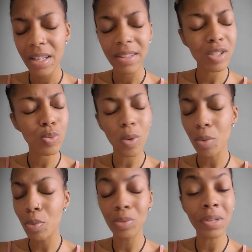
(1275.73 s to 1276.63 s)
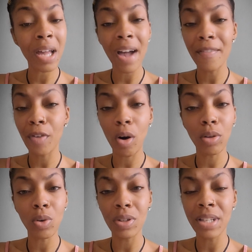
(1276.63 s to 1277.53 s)
This word will not
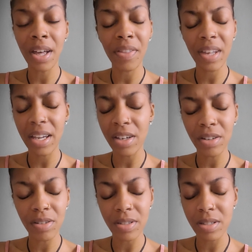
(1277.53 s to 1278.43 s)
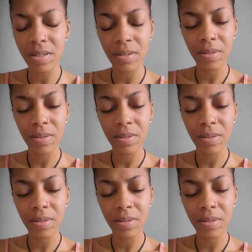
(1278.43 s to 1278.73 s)
fall on deaf ears.